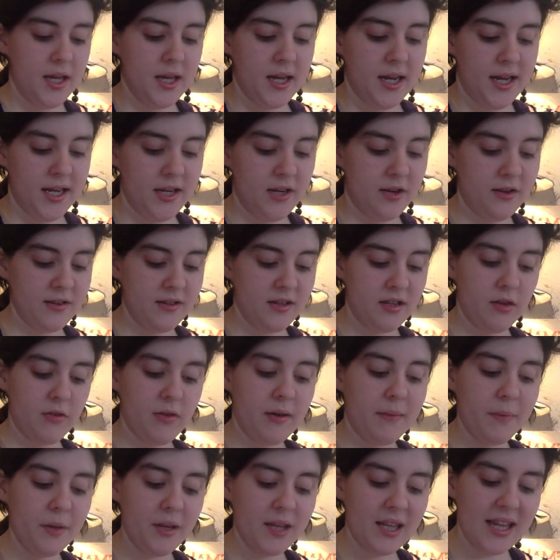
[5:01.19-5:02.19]
He tossed a
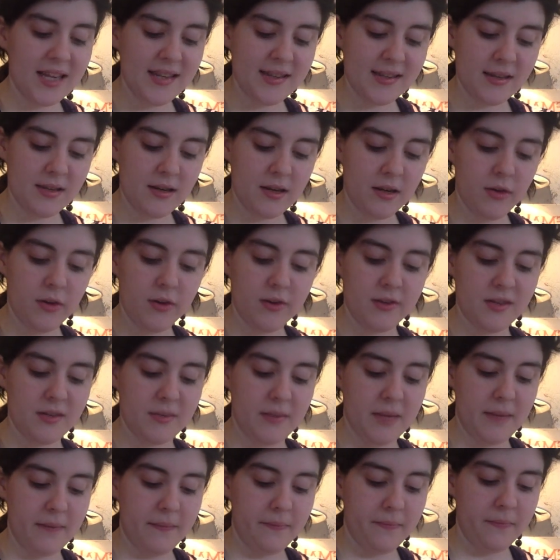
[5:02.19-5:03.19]
crumpled letter across to
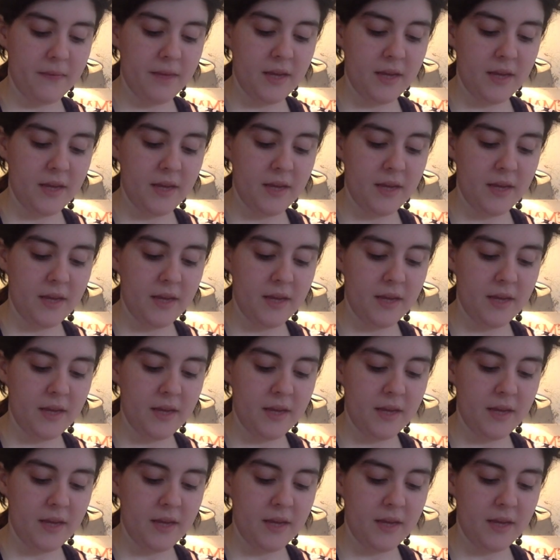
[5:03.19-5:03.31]
me.